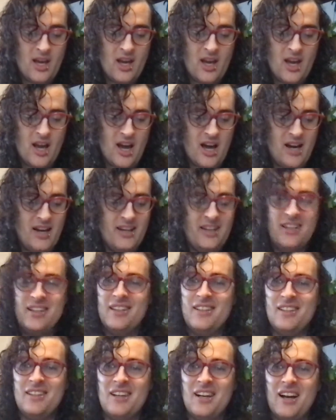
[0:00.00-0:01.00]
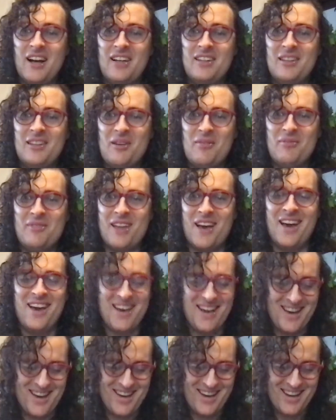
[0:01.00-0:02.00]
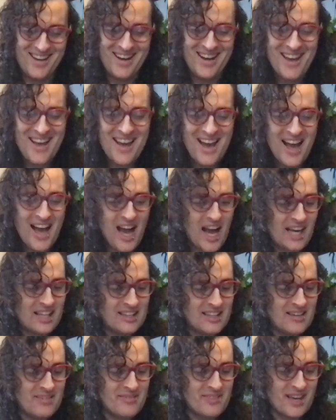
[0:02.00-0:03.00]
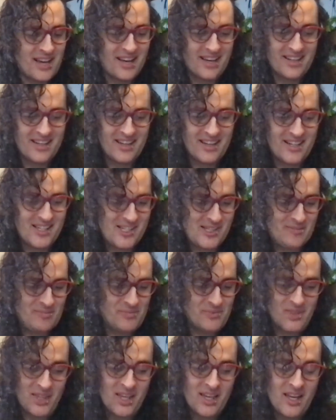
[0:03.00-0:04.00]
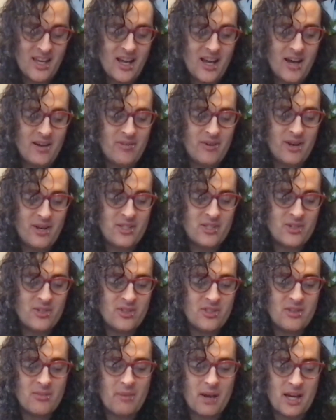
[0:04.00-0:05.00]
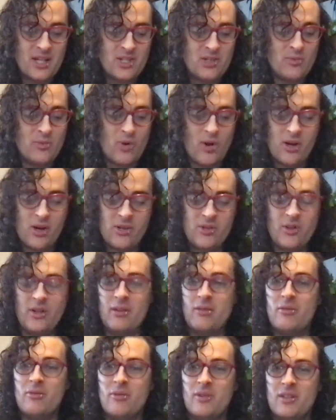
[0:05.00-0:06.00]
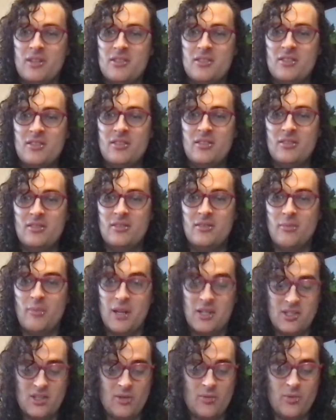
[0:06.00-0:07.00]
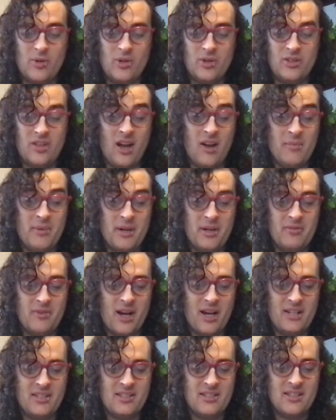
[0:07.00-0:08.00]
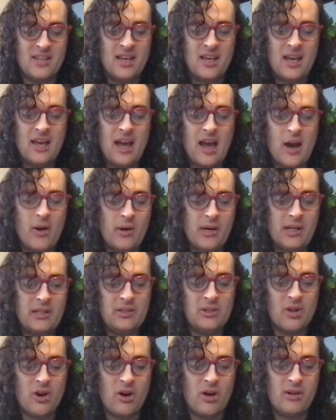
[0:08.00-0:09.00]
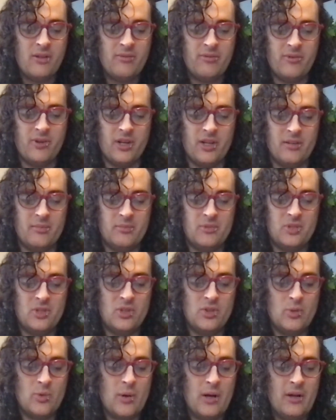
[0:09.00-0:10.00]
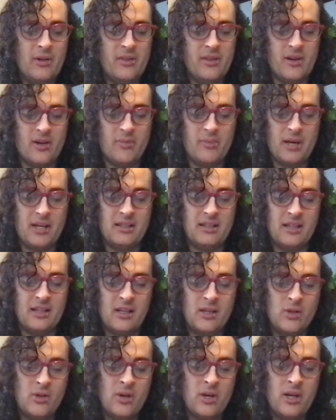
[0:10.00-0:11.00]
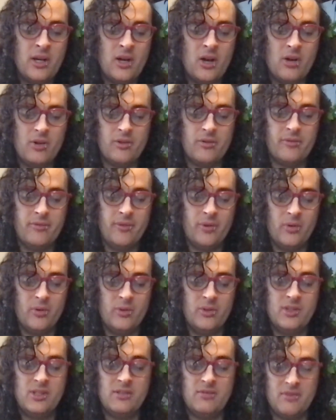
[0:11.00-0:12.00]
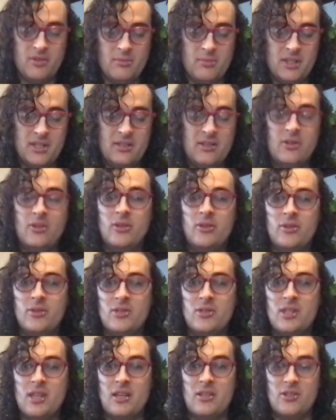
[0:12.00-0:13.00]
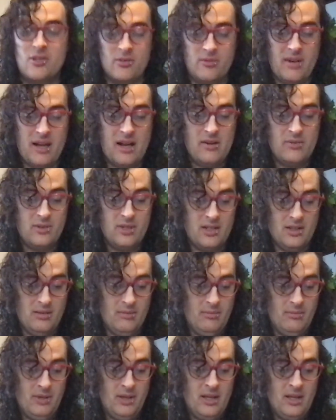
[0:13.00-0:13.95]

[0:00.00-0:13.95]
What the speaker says: I love that. I love that. Of Husserl's imagined wandering through his domestic world, Ahmed writes, how I long for him to dwell there by lingering on the folds of the materials that surround him.